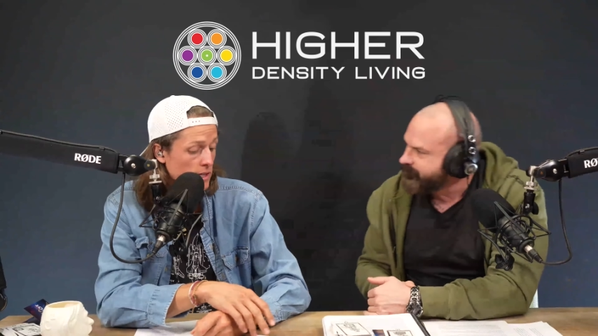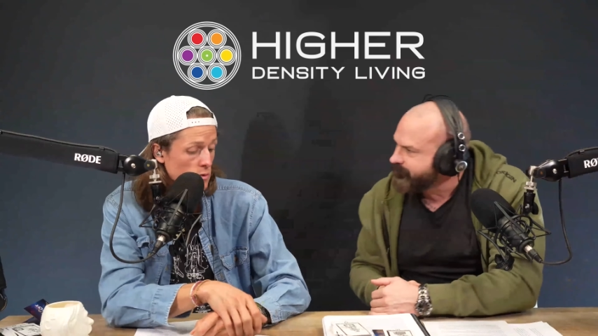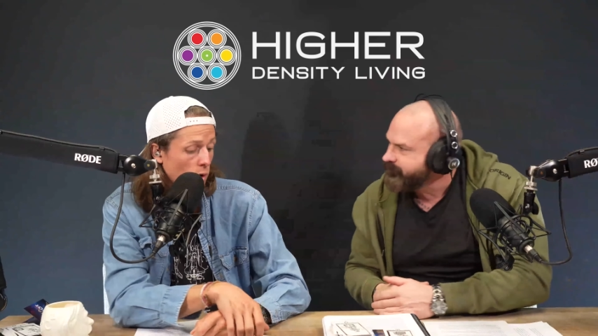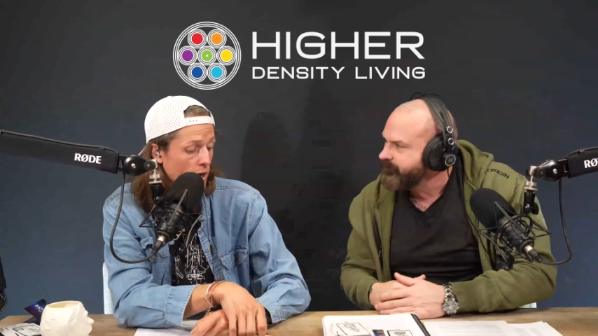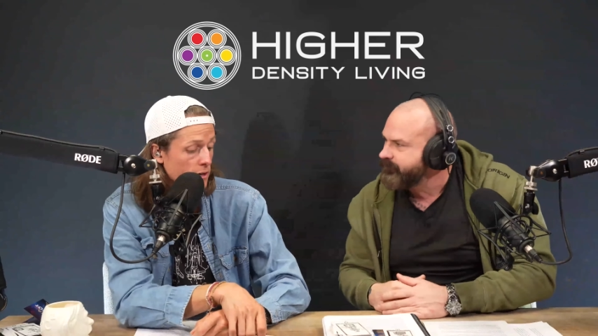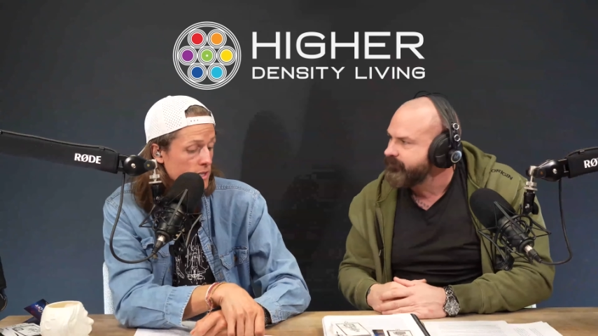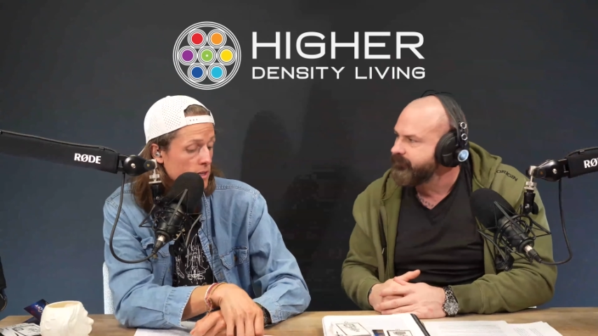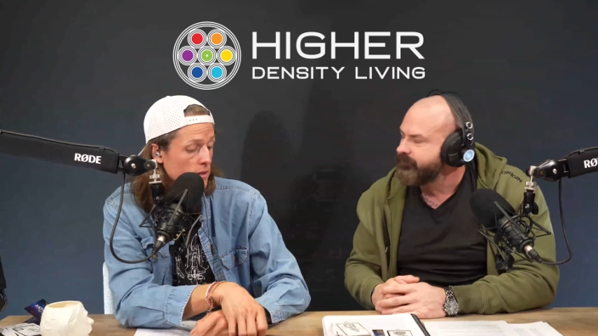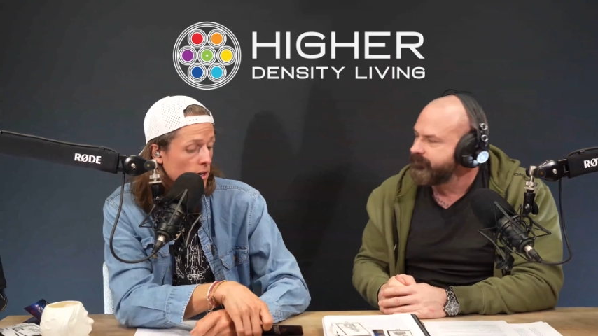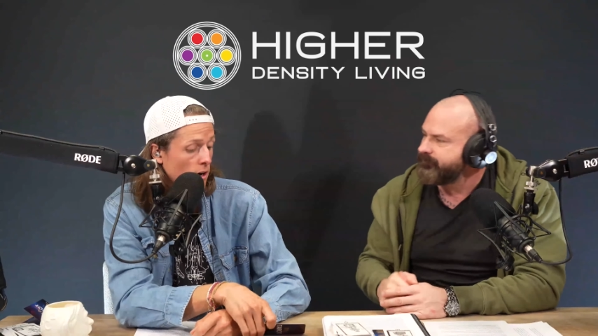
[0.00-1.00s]
Speaker 1: why you see in the
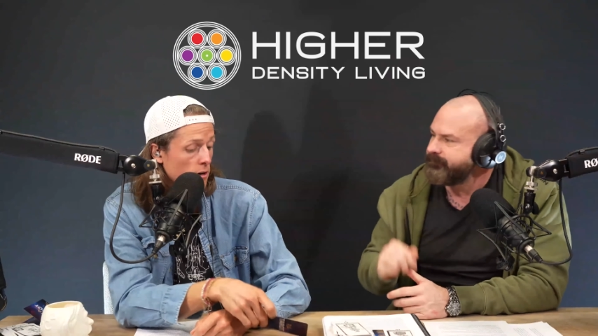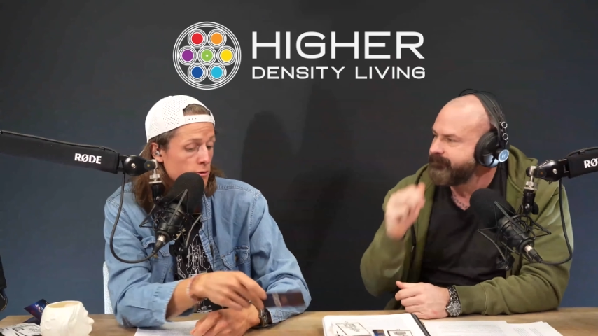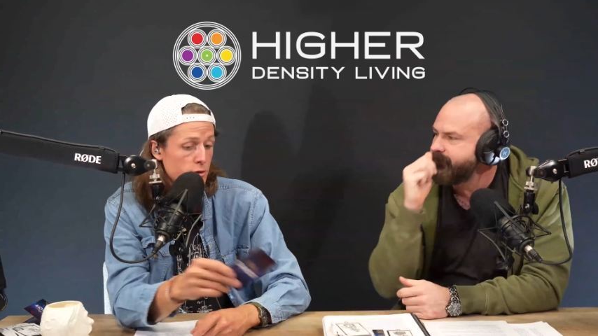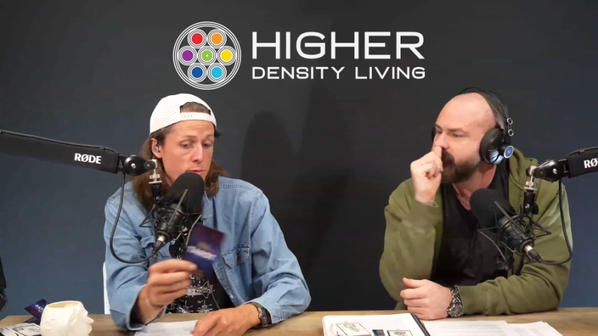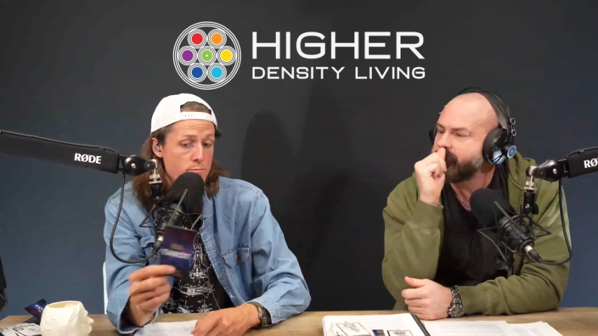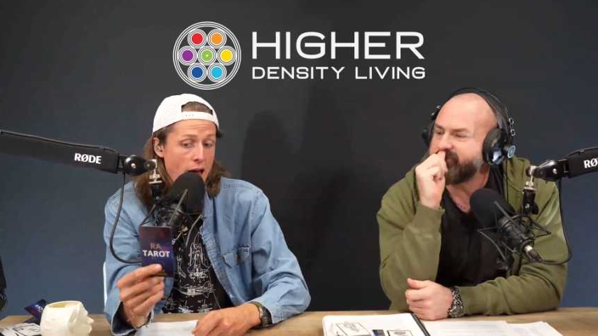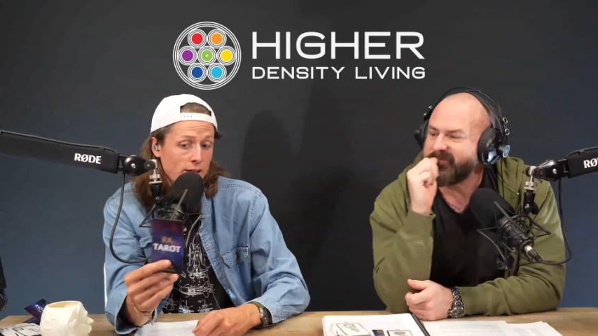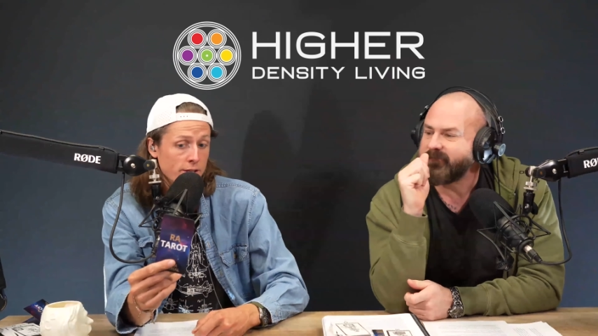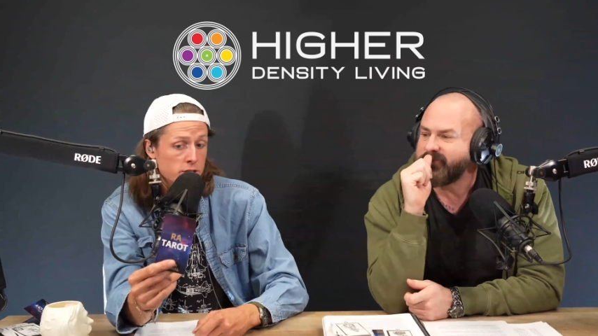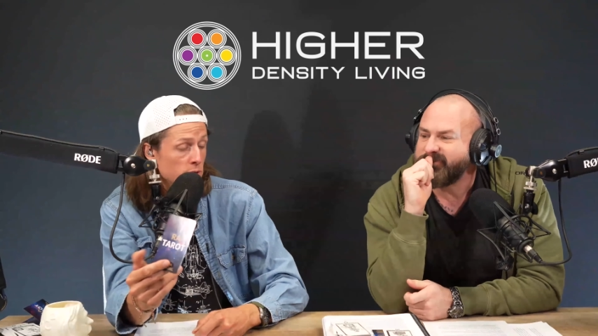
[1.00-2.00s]
car, there's a
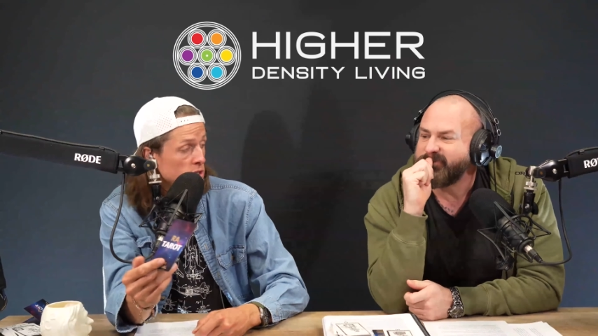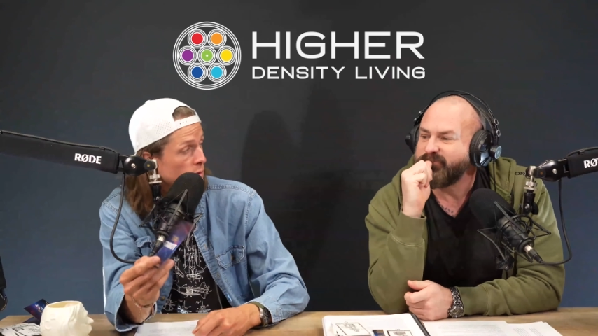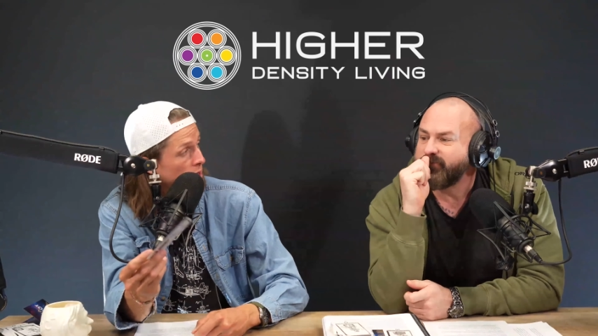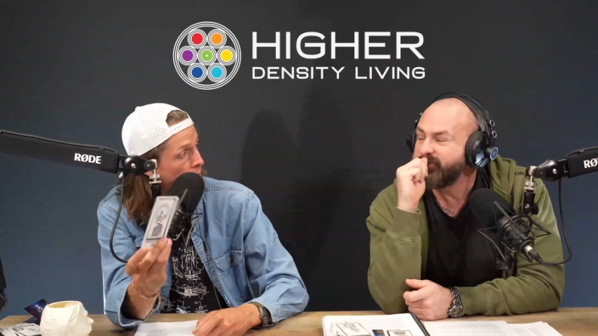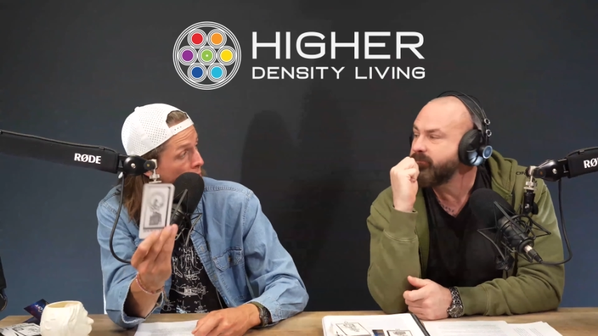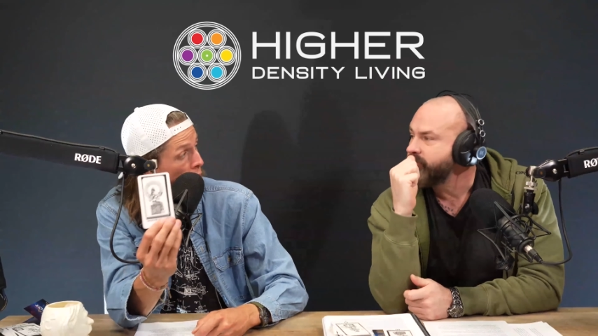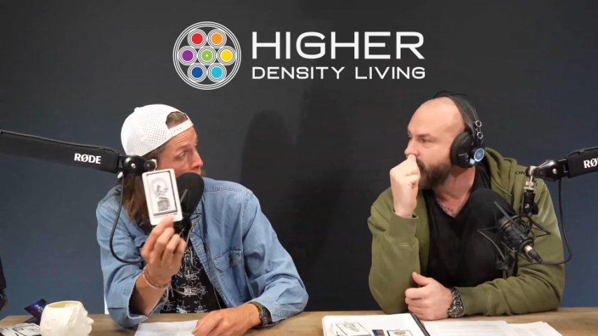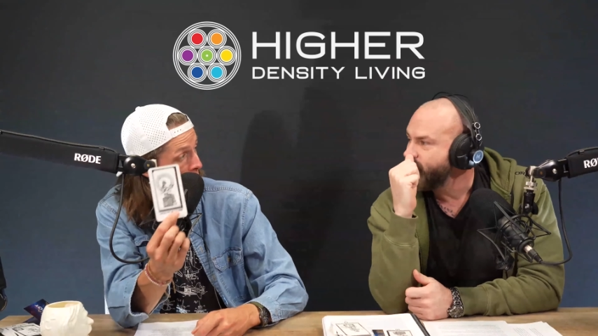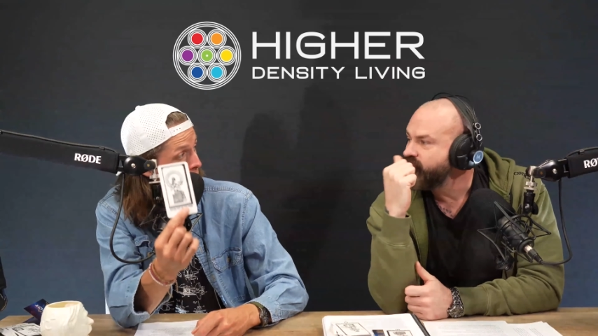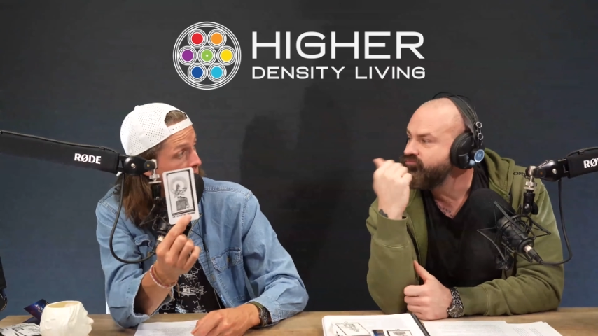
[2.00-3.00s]
balance between the very
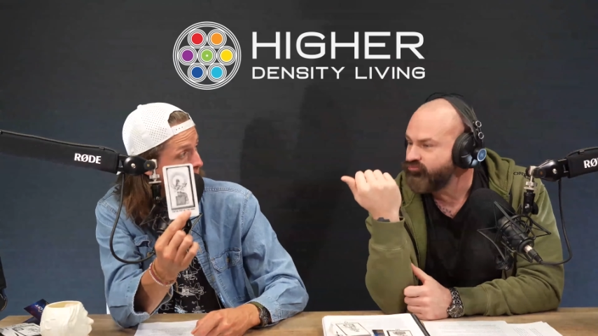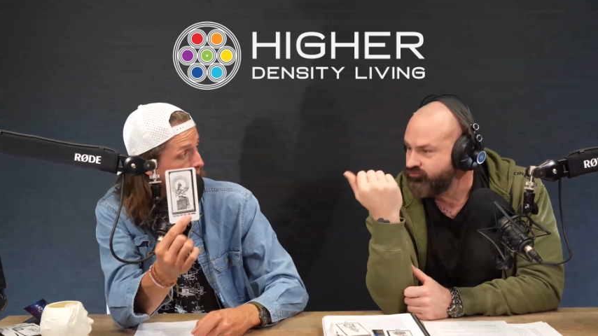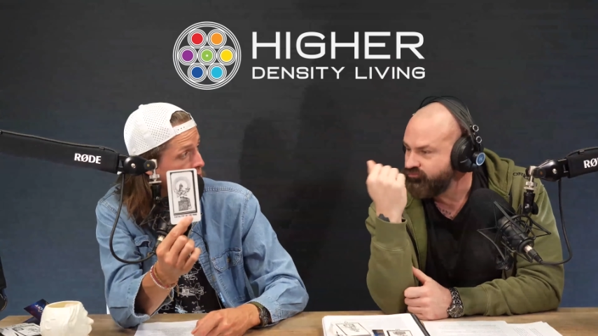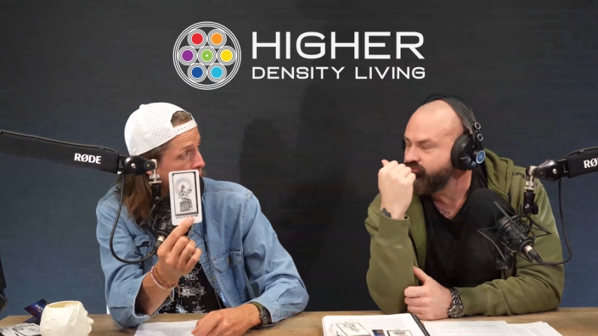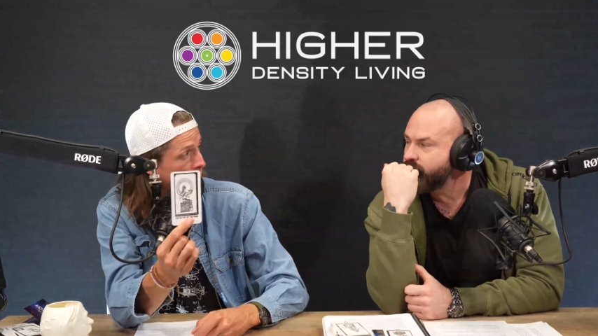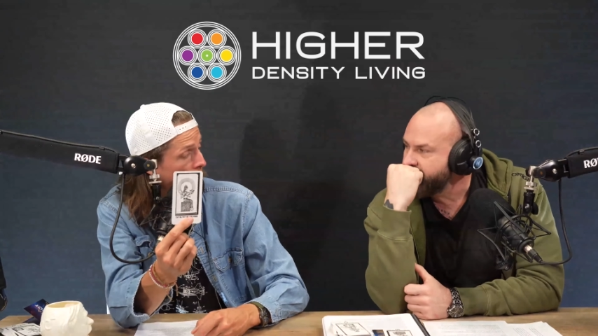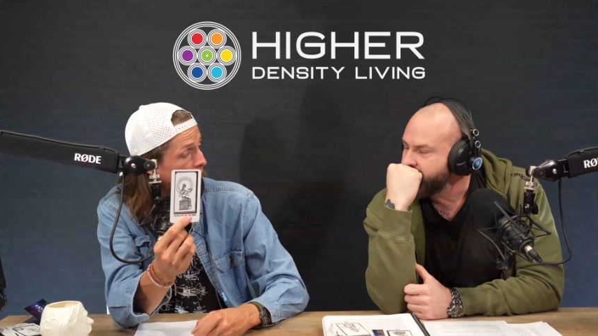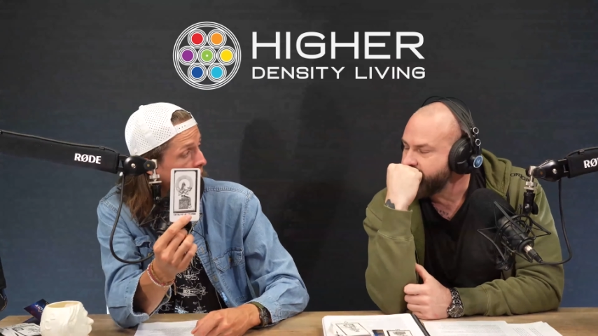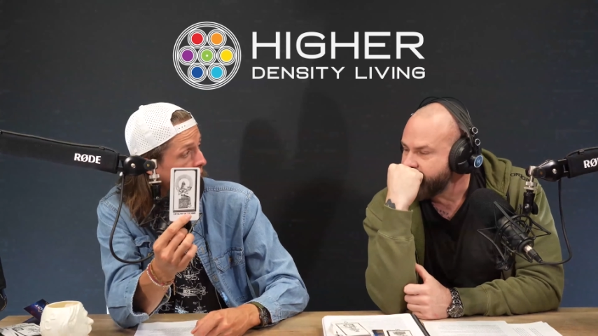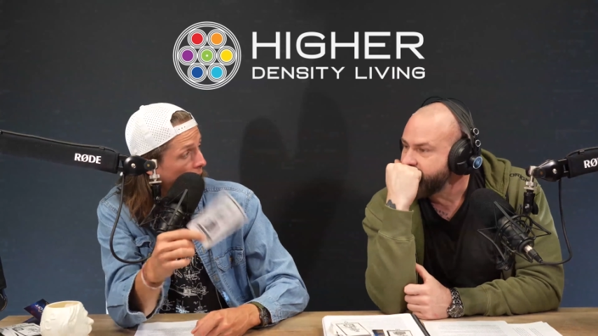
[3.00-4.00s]
grounding nature mm.
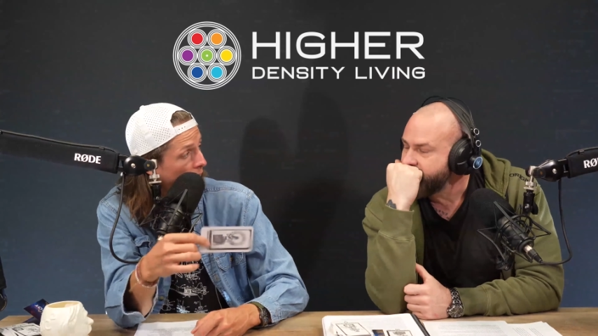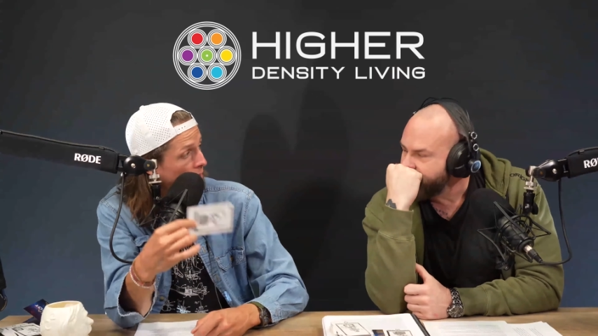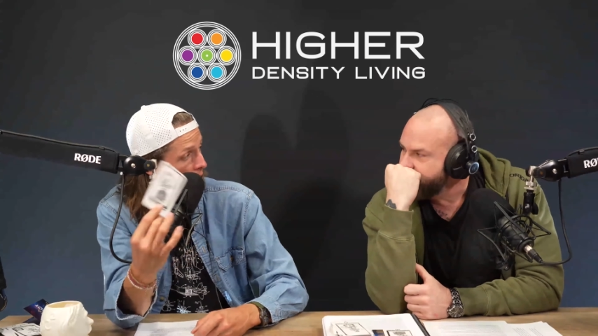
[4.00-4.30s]
and the